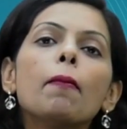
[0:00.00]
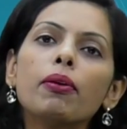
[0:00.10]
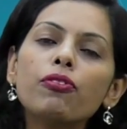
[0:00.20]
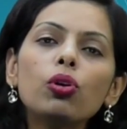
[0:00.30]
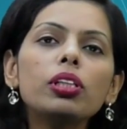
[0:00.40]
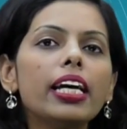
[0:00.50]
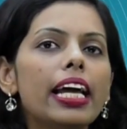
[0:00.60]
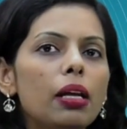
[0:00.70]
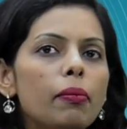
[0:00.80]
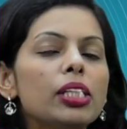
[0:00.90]
before the
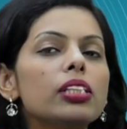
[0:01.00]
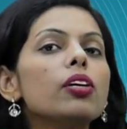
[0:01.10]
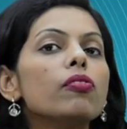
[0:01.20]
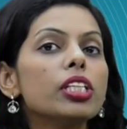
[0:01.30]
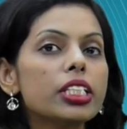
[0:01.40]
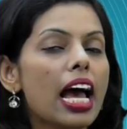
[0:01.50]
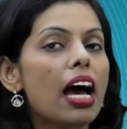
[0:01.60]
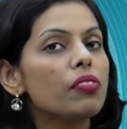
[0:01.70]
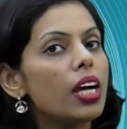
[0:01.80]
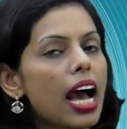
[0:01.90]
elements which
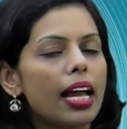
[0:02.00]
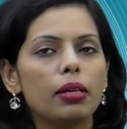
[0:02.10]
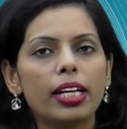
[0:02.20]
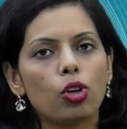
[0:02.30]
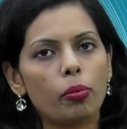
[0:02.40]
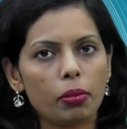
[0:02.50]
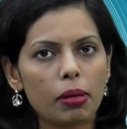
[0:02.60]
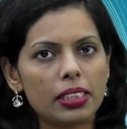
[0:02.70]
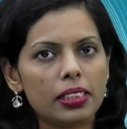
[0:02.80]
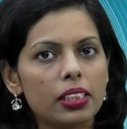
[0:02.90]
have the high atomic
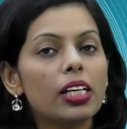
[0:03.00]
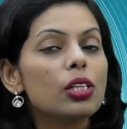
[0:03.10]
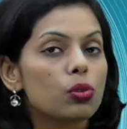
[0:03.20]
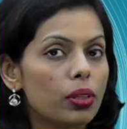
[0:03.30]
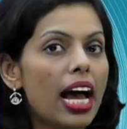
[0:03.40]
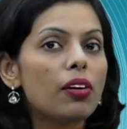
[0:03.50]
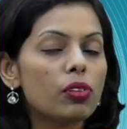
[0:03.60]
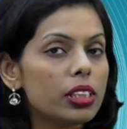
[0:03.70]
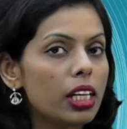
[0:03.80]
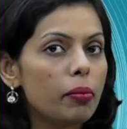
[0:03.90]
masses. So that
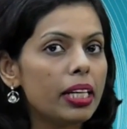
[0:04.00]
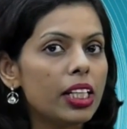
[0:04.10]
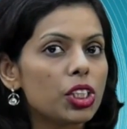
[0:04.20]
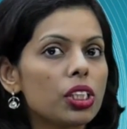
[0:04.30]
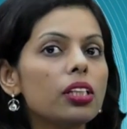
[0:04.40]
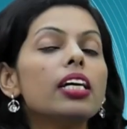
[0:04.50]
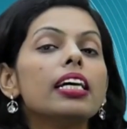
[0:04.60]
was the limitation.